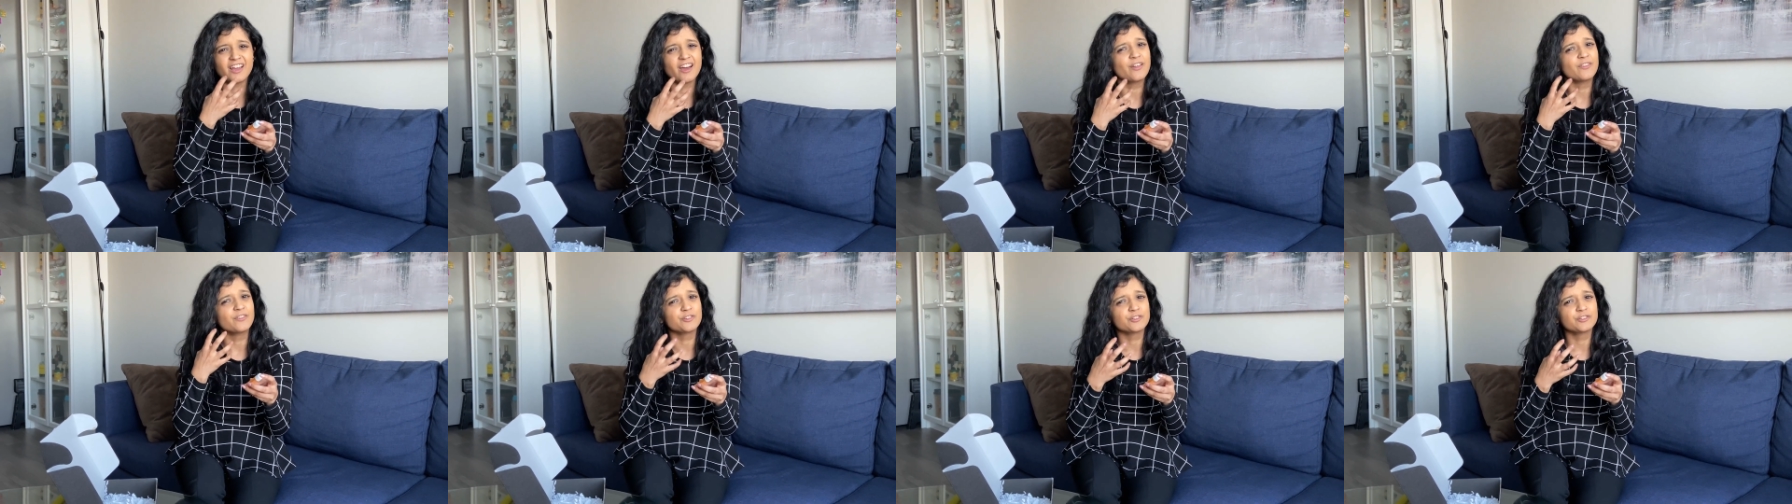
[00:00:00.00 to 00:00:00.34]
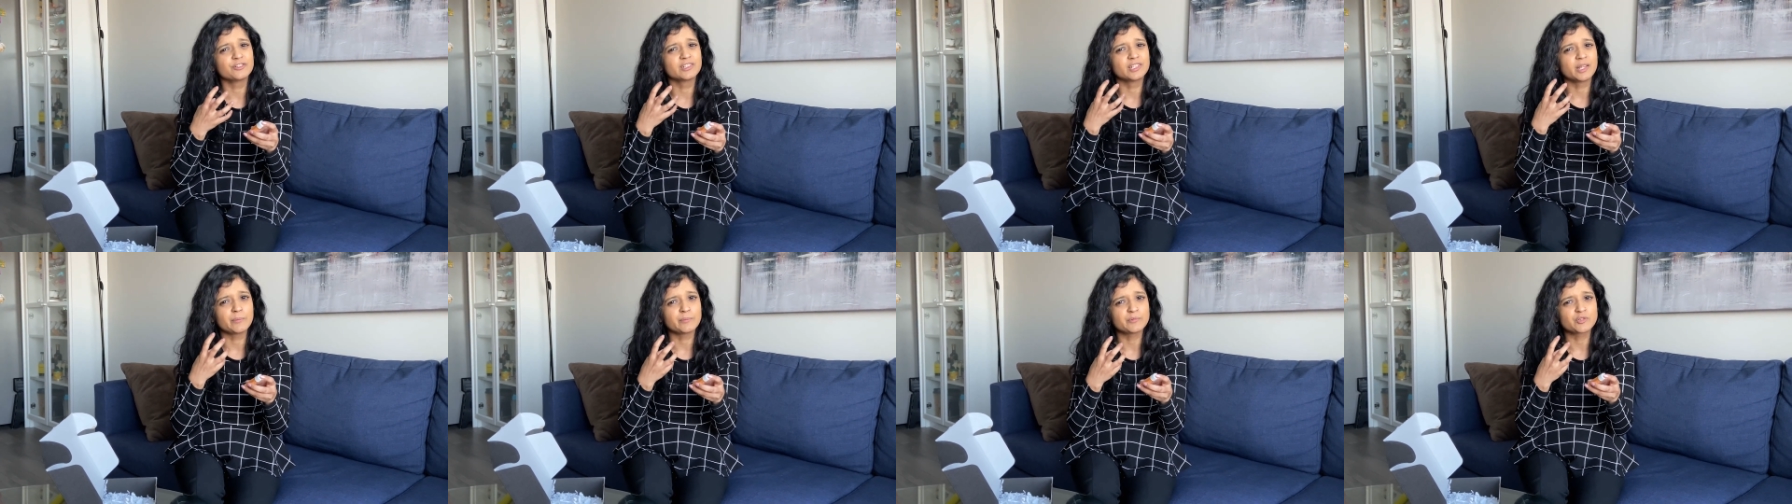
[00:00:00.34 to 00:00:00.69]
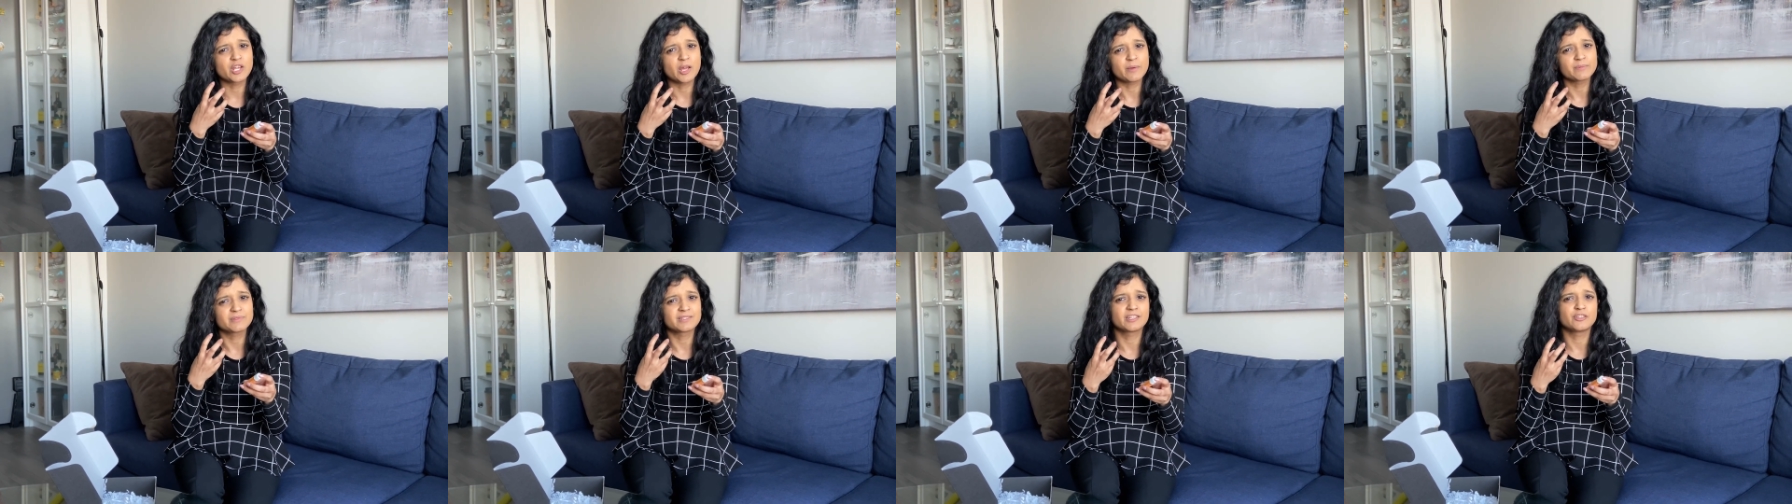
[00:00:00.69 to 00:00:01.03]
other lip
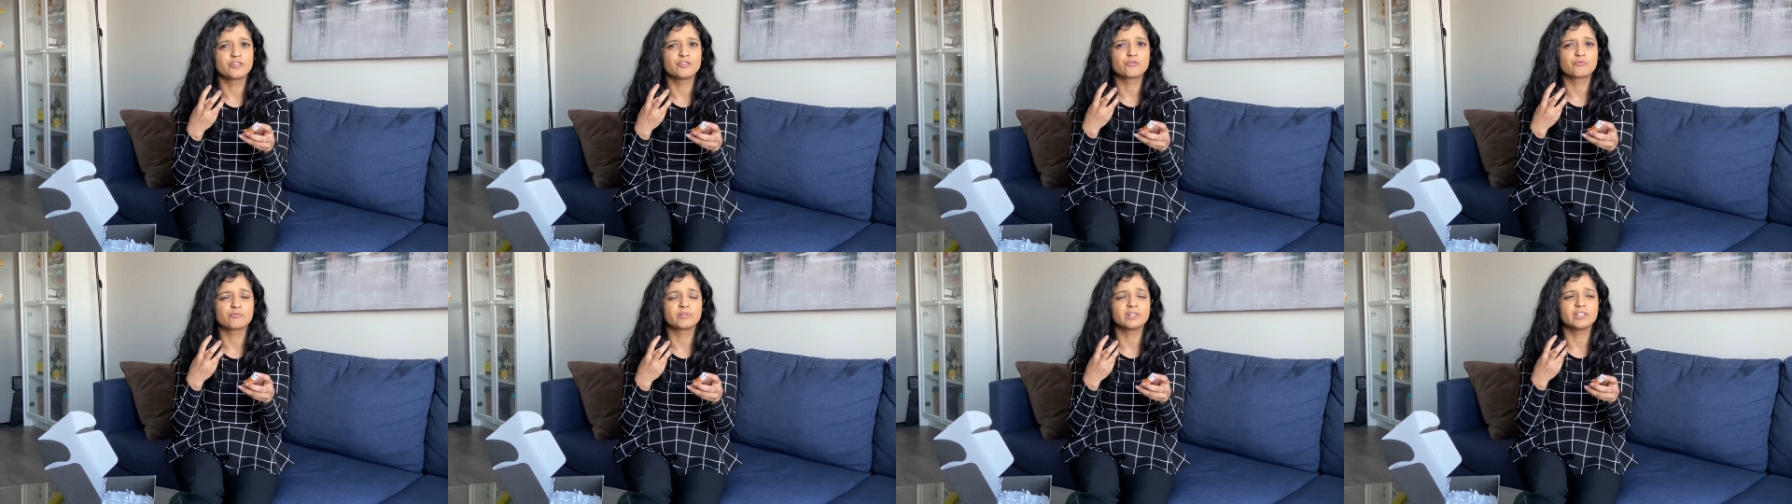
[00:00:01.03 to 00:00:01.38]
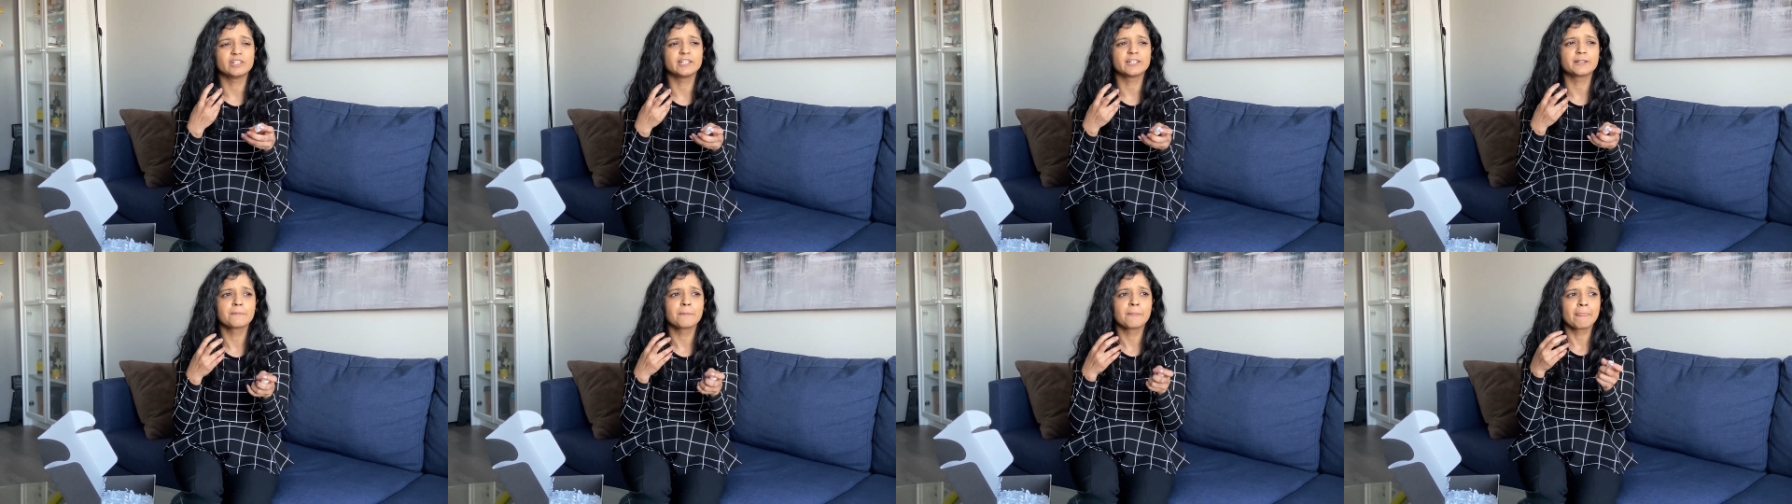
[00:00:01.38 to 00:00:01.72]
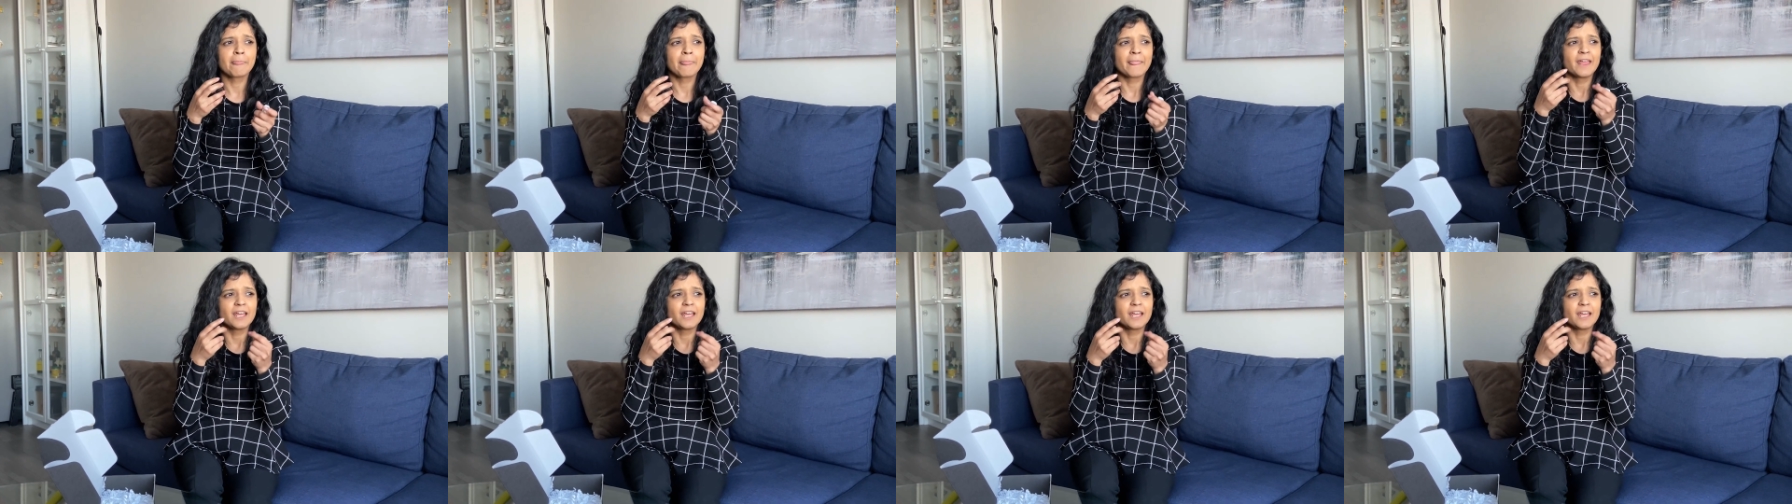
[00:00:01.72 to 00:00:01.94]
chaps that you're wearing,